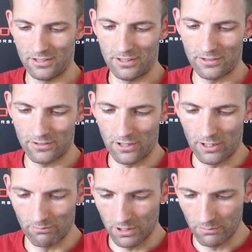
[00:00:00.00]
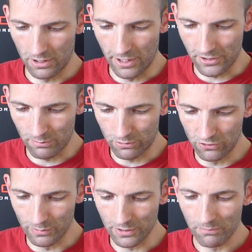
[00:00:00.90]
It's a nice
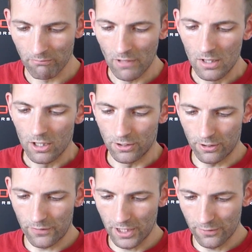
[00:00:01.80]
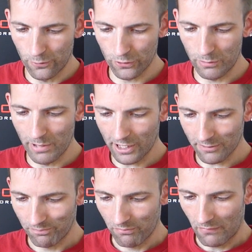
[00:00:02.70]
improvement. Another thing in force feedback
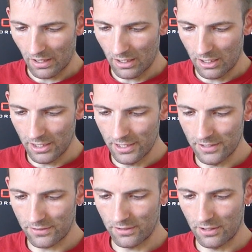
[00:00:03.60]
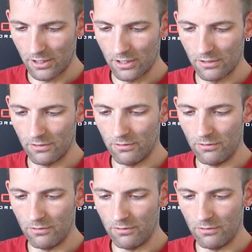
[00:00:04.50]
is the